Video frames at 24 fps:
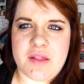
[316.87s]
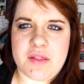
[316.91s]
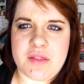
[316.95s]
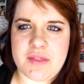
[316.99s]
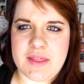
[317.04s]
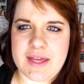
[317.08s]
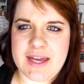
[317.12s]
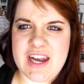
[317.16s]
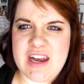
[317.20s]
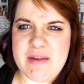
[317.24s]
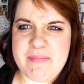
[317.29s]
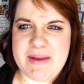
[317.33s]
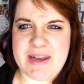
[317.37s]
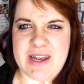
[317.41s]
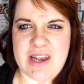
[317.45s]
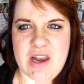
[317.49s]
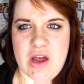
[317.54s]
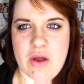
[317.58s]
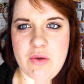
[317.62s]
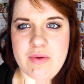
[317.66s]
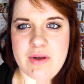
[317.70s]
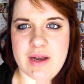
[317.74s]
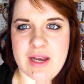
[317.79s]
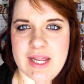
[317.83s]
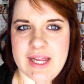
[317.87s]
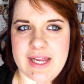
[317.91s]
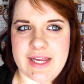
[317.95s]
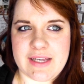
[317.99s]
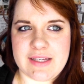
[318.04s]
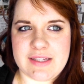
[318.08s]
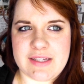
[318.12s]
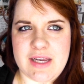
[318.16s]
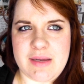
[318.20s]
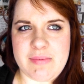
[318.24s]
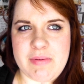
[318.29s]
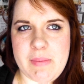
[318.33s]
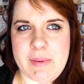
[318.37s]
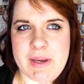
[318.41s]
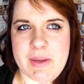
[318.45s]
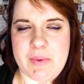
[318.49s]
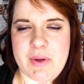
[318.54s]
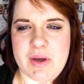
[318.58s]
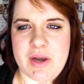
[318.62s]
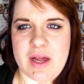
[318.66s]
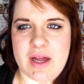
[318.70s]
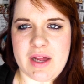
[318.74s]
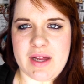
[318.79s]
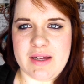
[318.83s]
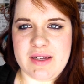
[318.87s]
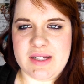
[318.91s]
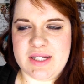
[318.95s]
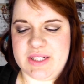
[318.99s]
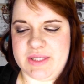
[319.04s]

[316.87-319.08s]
they're going to be lonely, so you probably want to